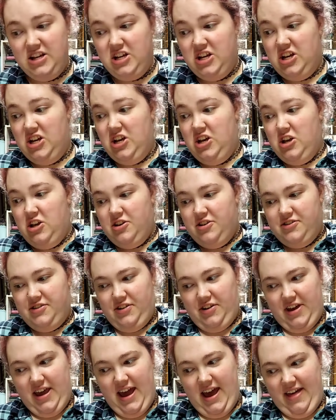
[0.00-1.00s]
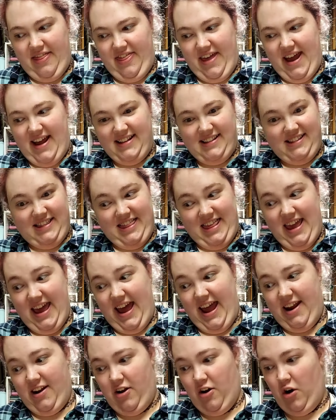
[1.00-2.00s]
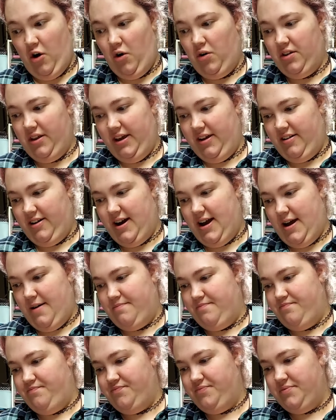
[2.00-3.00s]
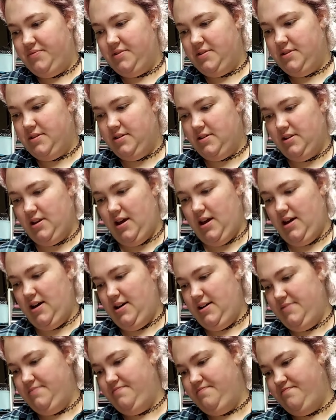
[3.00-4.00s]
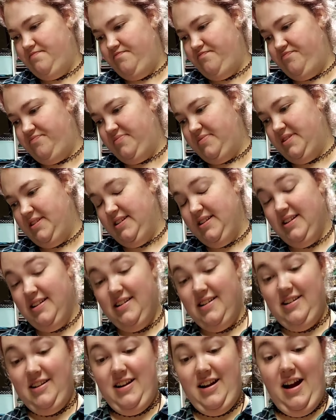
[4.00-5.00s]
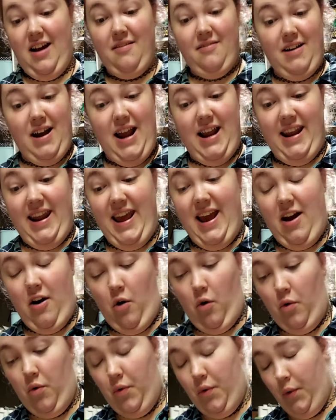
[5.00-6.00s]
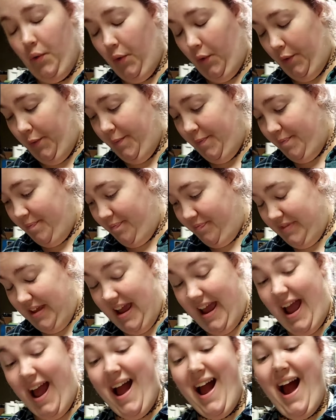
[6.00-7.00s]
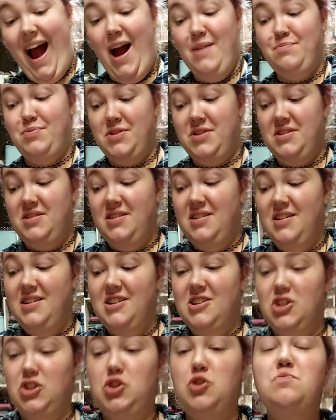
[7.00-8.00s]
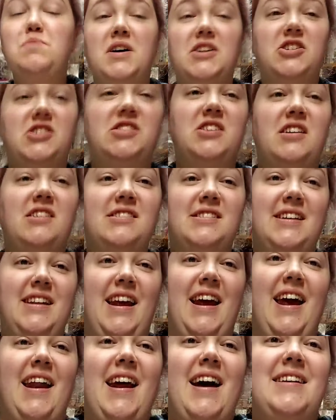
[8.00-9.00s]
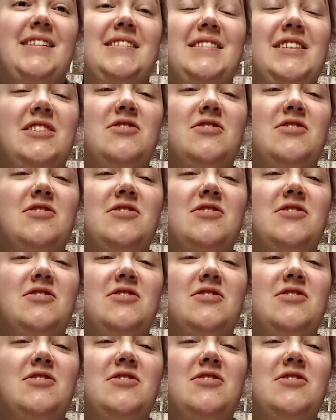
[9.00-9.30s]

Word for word: so yeah, that's that. Holy crap. You're not going to uh, eat the rest of it? Not right now. Oh, I put too much salt in it. And I you saw